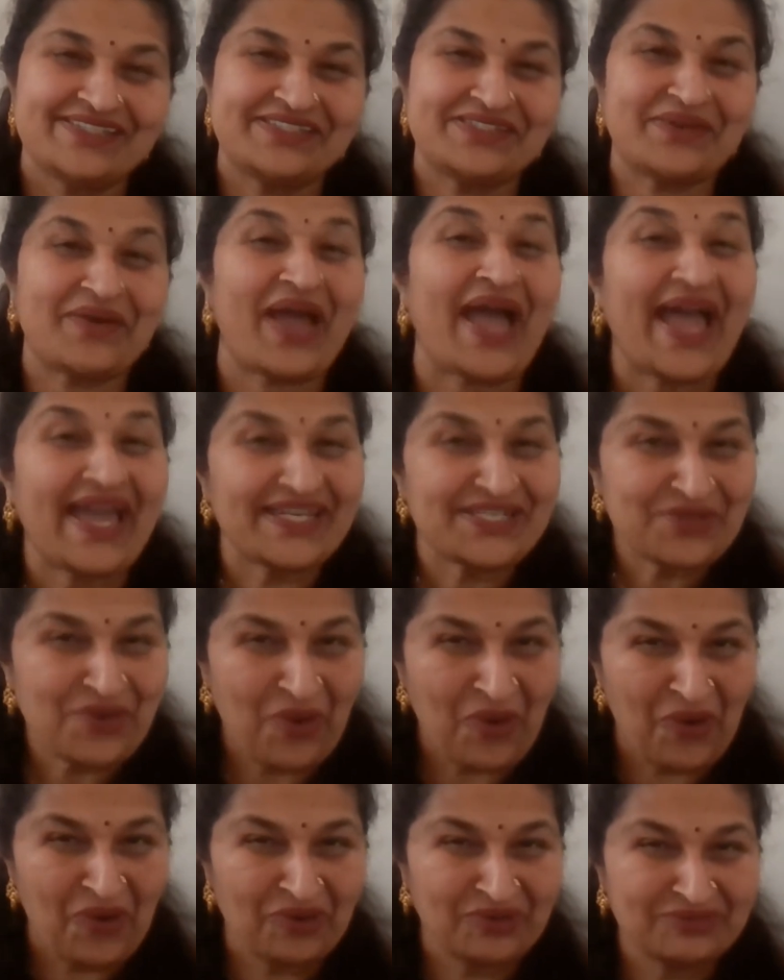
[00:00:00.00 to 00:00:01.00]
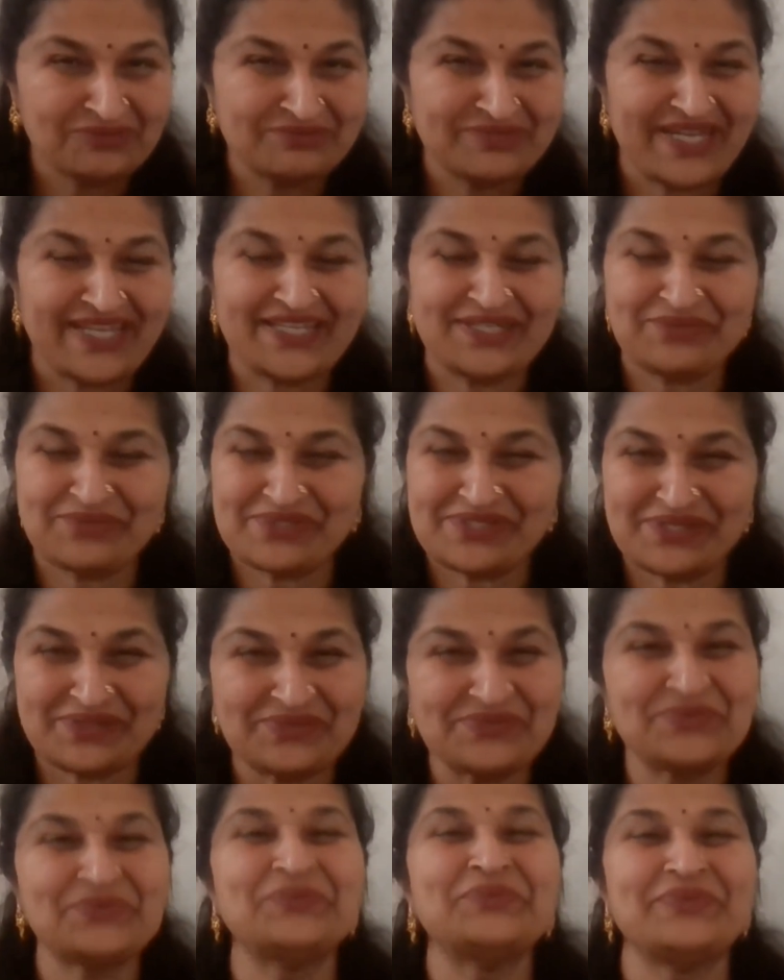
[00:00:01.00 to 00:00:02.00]
So at home, it was a
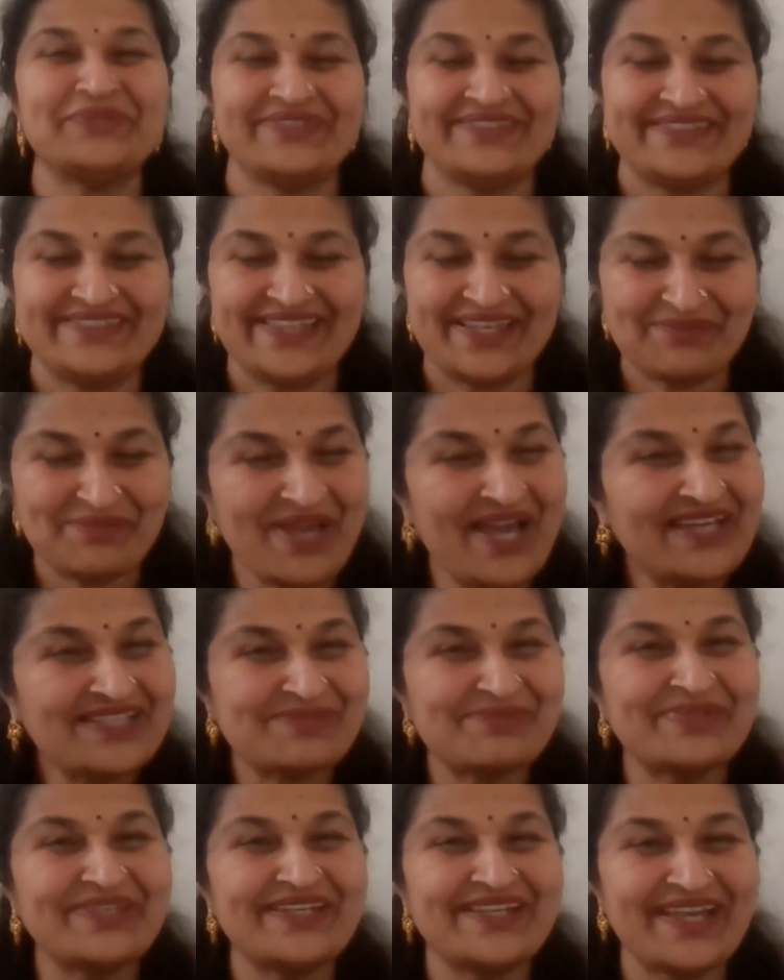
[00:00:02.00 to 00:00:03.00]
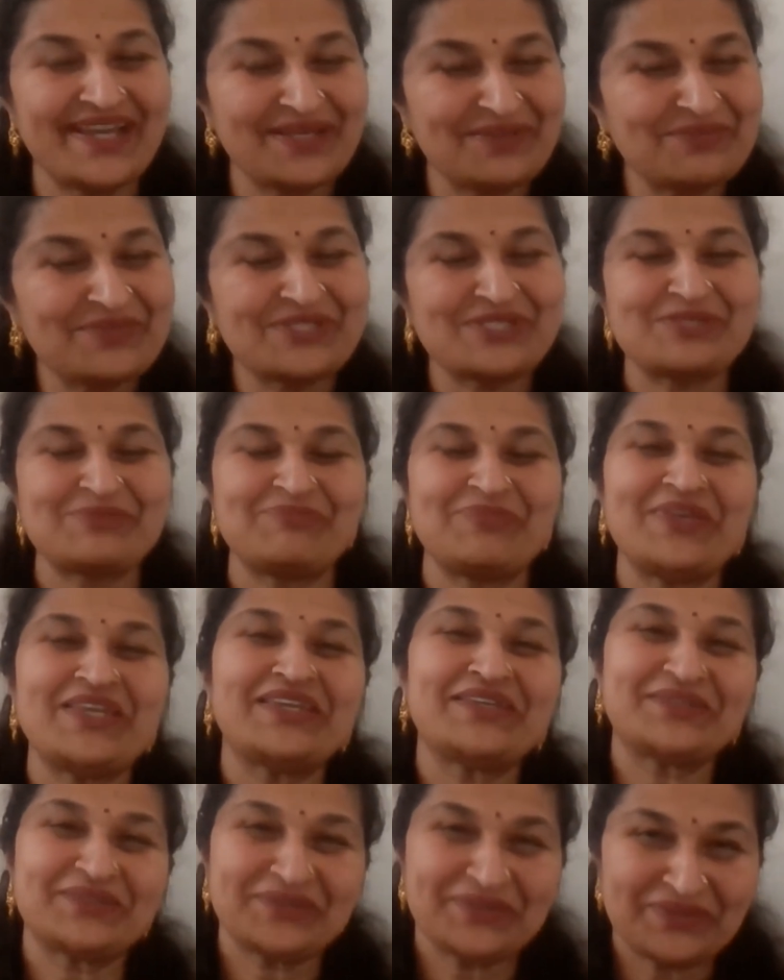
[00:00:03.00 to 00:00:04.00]
rule that my husband and I would
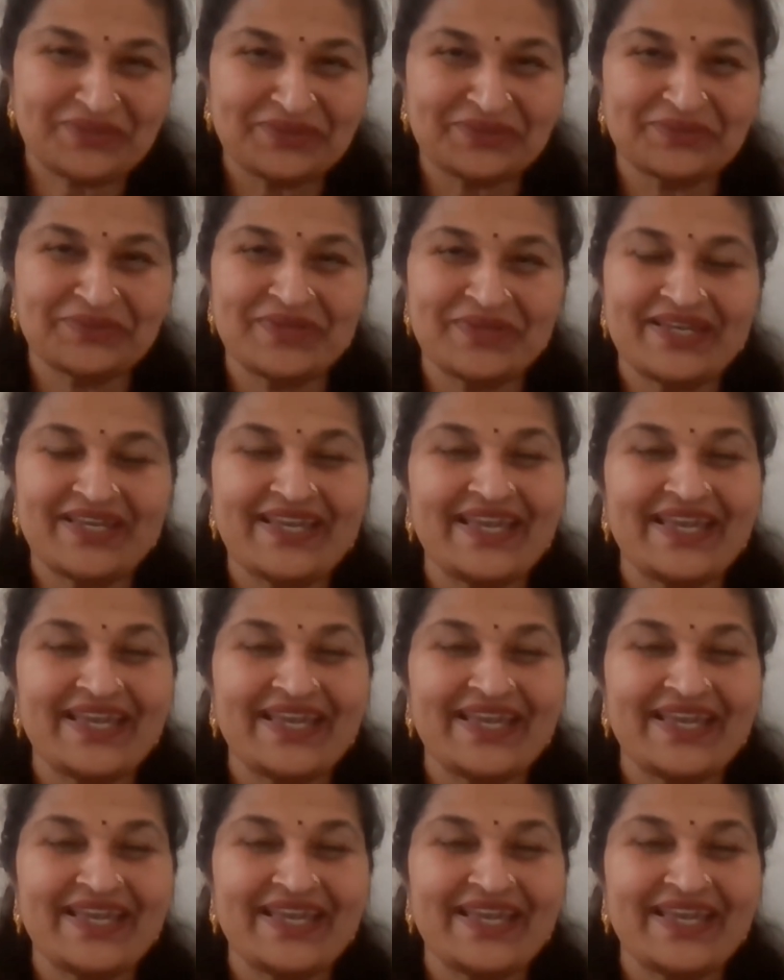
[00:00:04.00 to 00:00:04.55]
speak Tulu,